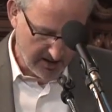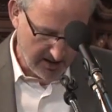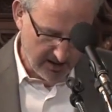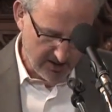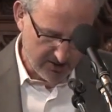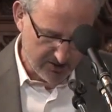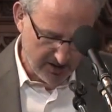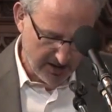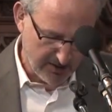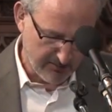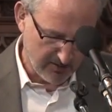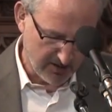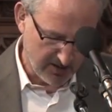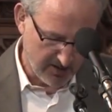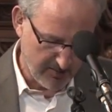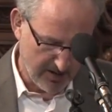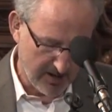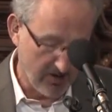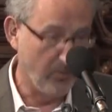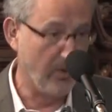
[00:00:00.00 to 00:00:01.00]
in general
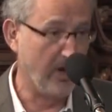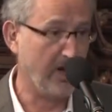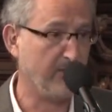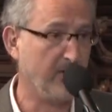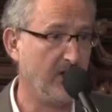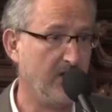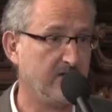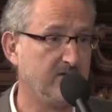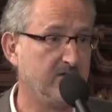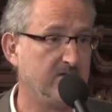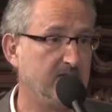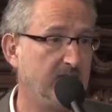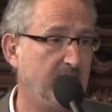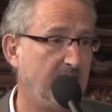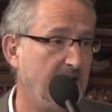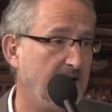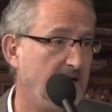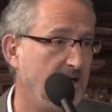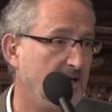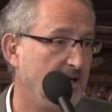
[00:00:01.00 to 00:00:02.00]
about where we are
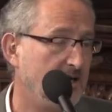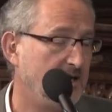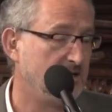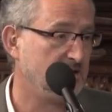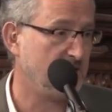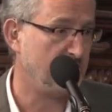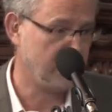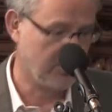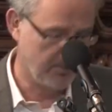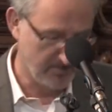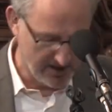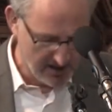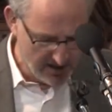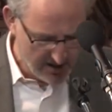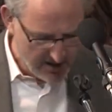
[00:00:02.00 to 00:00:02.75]
today, it seems to me.